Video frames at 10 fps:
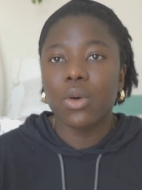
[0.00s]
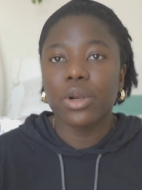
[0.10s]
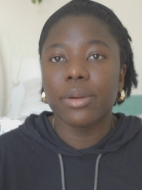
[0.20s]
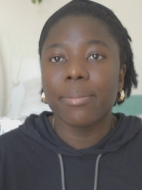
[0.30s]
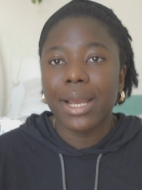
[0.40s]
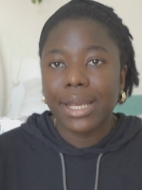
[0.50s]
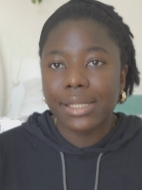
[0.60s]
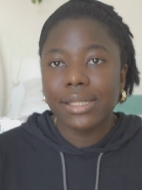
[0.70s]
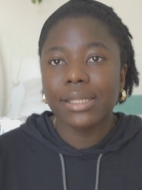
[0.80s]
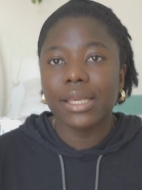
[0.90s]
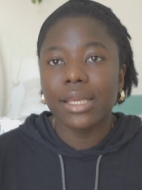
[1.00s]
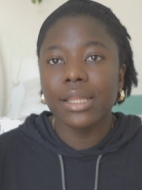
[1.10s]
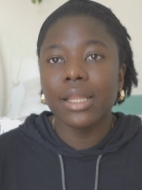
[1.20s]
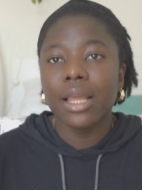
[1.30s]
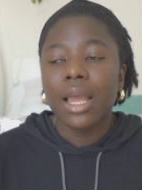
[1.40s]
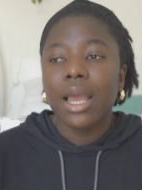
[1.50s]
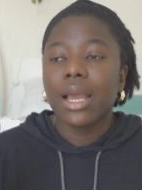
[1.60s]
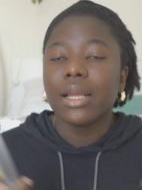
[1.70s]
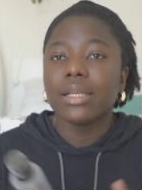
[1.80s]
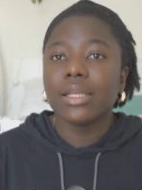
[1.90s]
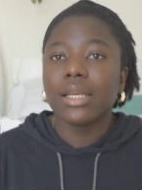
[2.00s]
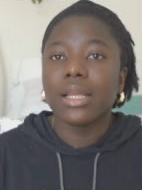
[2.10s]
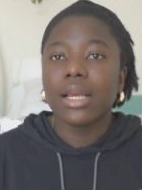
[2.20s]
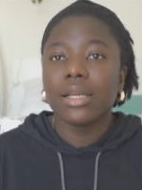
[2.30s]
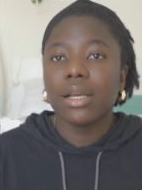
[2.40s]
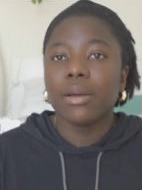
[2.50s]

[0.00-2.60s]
on my skin and then